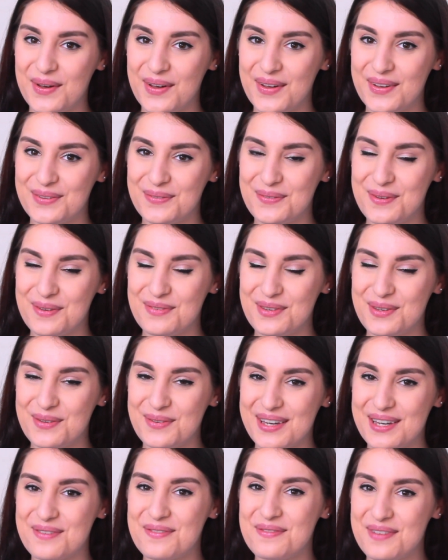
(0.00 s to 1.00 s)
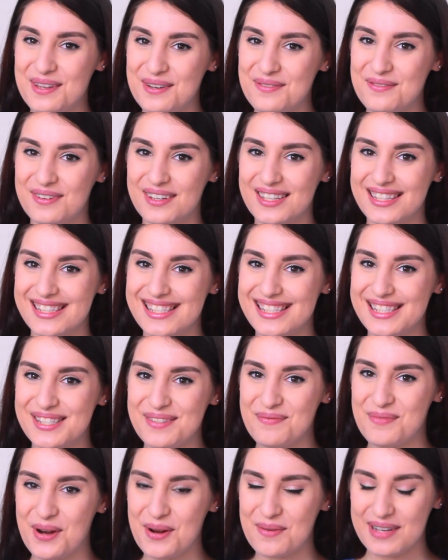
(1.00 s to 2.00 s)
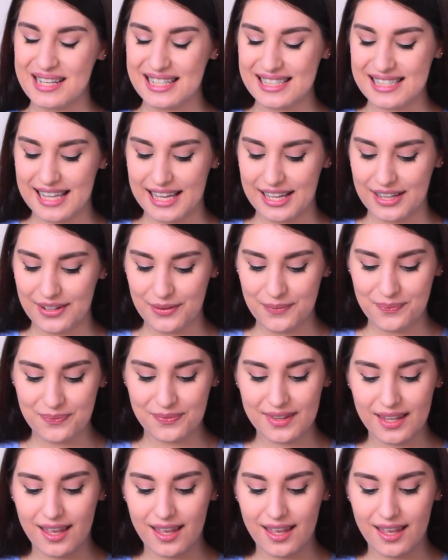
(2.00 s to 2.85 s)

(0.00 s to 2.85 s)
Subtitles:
on reviewing FinFun's mermaid tail,